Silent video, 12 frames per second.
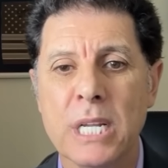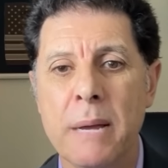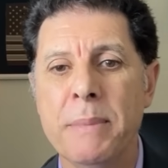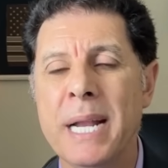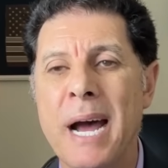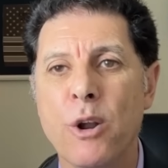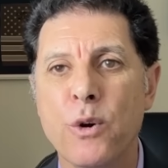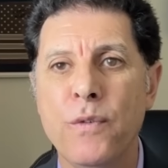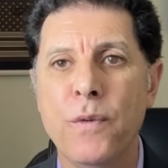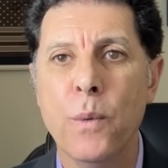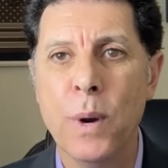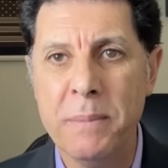coming out
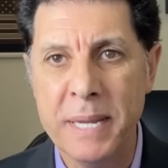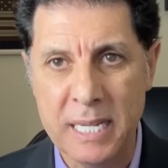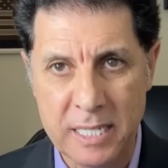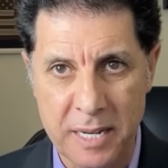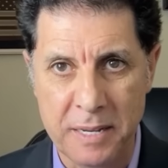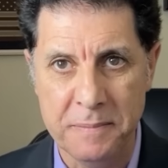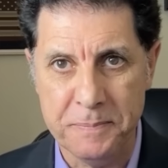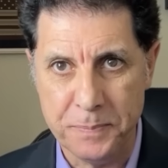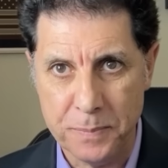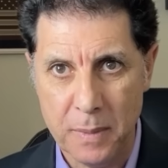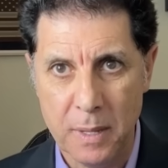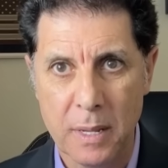of Wellington
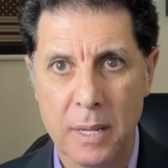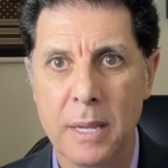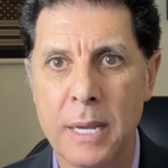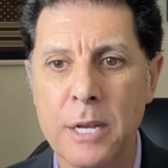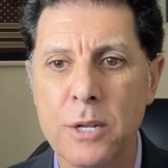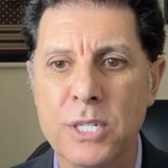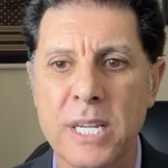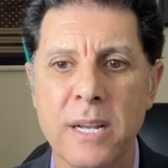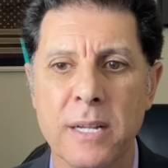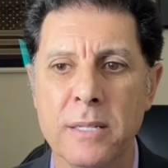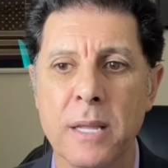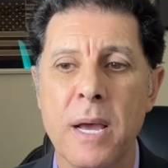in New
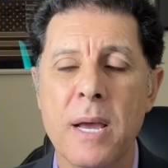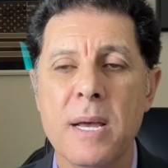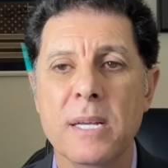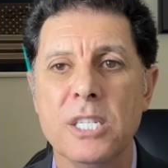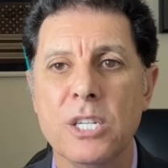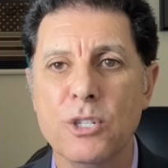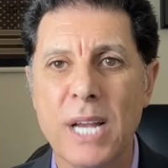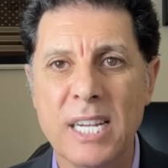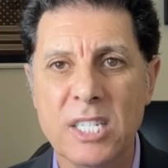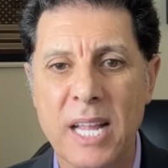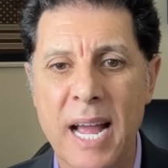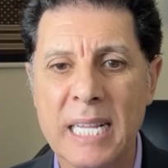Zealand
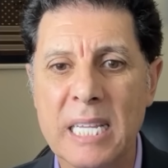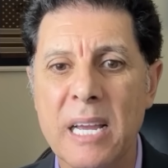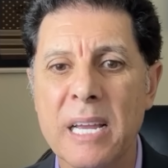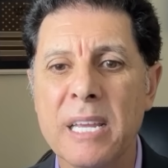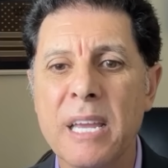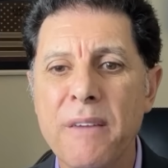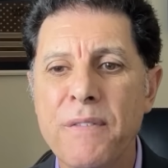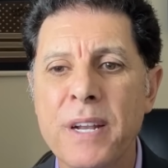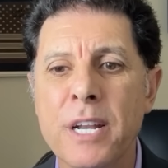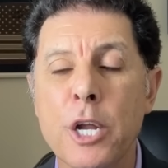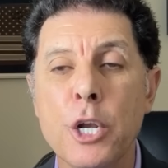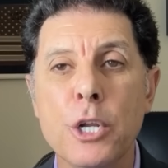suggest that
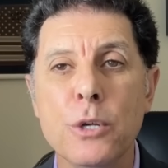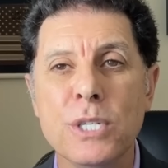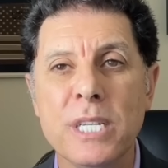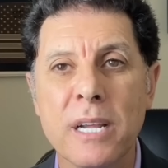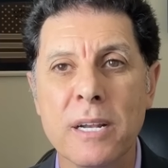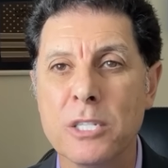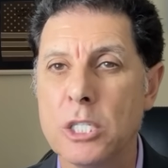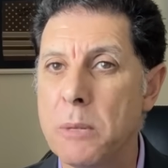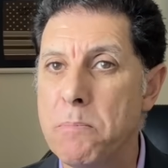given New Zealand's